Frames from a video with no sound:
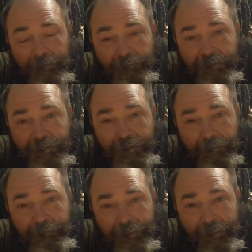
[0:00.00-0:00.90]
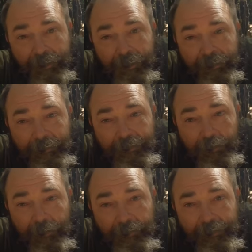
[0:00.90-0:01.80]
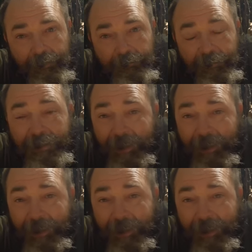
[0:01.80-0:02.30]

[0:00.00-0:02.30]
of the shelter, and this one is of an